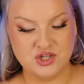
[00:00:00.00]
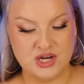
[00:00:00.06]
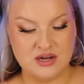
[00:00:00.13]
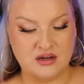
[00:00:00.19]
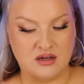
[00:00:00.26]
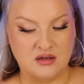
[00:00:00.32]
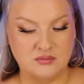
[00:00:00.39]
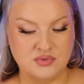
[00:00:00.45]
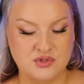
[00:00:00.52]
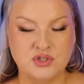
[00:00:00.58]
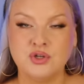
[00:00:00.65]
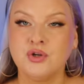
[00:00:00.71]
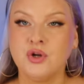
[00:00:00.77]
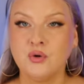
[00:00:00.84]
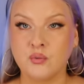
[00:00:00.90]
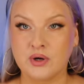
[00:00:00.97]
Jacobs.
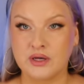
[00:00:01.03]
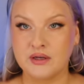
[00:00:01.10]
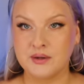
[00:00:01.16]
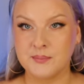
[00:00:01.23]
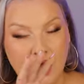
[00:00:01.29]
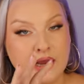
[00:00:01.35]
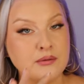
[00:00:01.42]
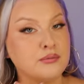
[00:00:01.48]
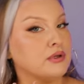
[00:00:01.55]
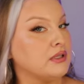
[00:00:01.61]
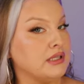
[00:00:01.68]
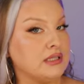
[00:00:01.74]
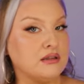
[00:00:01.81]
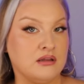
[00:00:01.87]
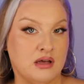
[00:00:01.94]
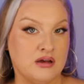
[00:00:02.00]
You know what? I
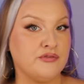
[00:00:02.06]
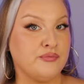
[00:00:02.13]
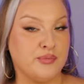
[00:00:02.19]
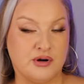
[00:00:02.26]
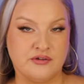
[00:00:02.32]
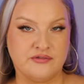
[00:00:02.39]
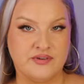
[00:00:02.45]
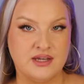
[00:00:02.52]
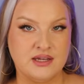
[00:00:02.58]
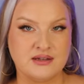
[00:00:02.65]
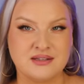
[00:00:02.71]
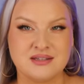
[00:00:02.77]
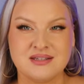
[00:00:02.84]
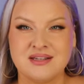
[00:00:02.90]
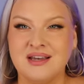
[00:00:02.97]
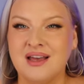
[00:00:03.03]
really love
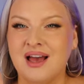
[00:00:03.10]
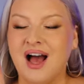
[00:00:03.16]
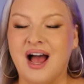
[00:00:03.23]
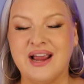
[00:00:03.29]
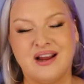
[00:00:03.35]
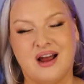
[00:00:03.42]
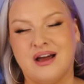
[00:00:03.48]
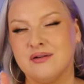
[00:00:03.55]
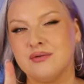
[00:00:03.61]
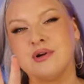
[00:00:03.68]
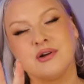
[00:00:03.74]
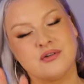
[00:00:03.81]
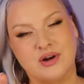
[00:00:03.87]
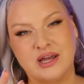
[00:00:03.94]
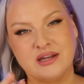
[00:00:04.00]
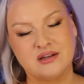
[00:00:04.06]
Perfect. I kind of
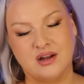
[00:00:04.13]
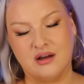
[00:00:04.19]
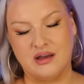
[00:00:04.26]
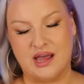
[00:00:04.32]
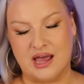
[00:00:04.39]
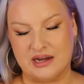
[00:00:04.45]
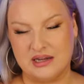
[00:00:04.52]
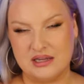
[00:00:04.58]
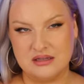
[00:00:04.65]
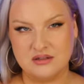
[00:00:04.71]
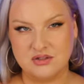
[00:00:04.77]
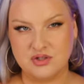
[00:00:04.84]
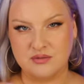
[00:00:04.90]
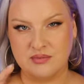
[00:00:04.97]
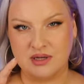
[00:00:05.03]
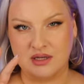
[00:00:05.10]
regret not adding it
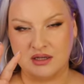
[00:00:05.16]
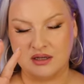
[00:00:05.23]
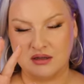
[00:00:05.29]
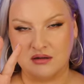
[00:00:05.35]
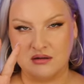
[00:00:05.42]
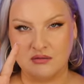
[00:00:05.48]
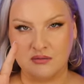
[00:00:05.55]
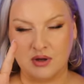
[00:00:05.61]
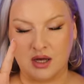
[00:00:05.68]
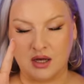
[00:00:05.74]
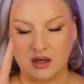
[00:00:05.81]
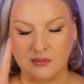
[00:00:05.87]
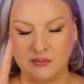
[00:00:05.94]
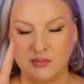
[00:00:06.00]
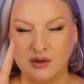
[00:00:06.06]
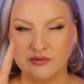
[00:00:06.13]
to my
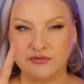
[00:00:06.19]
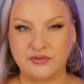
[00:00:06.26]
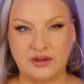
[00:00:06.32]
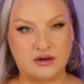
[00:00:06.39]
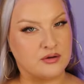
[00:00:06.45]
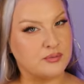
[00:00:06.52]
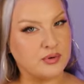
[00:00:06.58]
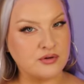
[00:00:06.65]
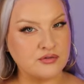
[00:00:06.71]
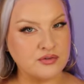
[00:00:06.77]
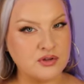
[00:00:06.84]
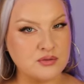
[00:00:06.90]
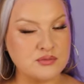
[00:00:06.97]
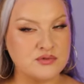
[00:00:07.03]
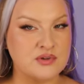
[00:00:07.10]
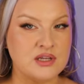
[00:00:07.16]
fairy
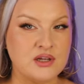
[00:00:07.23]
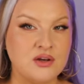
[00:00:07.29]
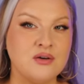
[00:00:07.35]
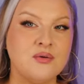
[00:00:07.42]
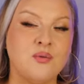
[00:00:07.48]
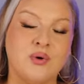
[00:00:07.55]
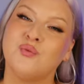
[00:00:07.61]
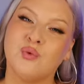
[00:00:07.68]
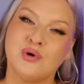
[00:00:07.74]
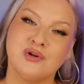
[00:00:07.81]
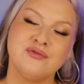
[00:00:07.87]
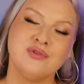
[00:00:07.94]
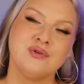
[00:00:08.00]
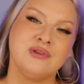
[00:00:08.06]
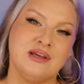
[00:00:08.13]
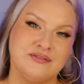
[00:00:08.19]
perfumes video. One of
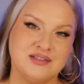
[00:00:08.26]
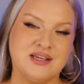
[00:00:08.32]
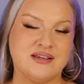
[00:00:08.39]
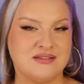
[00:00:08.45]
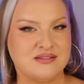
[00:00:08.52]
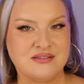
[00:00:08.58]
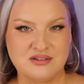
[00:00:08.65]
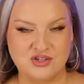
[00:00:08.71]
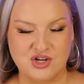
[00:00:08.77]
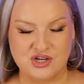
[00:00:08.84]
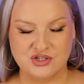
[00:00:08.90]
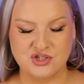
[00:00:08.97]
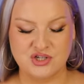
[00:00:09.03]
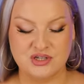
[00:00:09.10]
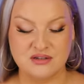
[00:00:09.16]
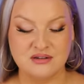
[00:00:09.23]
you left it as a
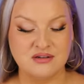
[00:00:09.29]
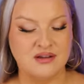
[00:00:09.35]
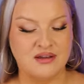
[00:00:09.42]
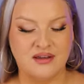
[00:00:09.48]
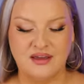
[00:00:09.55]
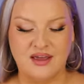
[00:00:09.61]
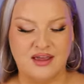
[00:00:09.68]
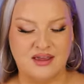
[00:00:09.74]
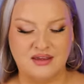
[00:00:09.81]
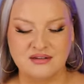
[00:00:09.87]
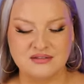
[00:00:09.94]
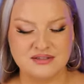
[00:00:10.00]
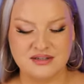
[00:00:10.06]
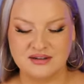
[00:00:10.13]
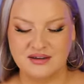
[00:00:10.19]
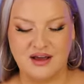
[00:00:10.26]
suggestion
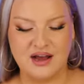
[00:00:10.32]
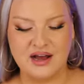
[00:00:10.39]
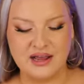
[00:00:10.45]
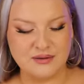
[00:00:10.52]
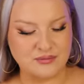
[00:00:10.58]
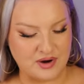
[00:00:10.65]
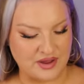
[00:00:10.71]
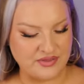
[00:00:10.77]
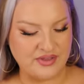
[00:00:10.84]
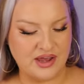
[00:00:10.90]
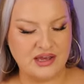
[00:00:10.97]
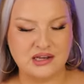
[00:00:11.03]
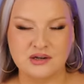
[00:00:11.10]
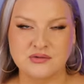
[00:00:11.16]
and I read that and